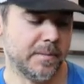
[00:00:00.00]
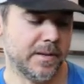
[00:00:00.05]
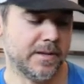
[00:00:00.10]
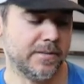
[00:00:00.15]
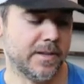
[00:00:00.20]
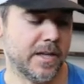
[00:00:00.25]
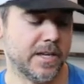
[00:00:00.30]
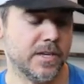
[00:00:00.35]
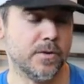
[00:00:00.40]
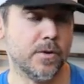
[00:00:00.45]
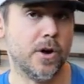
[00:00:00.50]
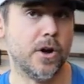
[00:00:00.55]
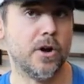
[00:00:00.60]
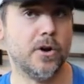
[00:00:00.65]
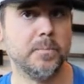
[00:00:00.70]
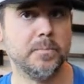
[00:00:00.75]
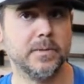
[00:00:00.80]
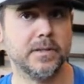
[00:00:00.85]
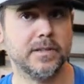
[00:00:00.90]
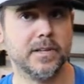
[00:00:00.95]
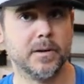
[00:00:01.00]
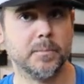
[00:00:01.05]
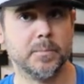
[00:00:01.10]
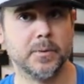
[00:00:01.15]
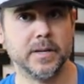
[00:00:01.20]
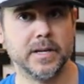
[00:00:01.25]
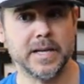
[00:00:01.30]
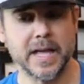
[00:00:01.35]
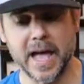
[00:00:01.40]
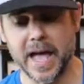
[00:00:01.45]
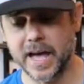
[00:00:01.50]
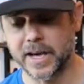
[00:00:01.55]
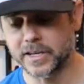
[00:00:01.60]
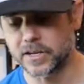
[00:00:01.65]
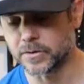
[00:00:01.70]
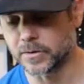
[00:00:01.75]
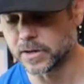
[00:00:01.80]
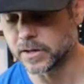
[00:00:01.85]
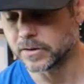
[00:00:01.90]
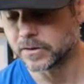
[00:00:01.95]
is that you hope that they're pretty
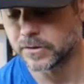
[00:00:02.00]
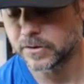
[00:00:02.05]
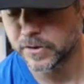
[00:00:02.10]
accurate.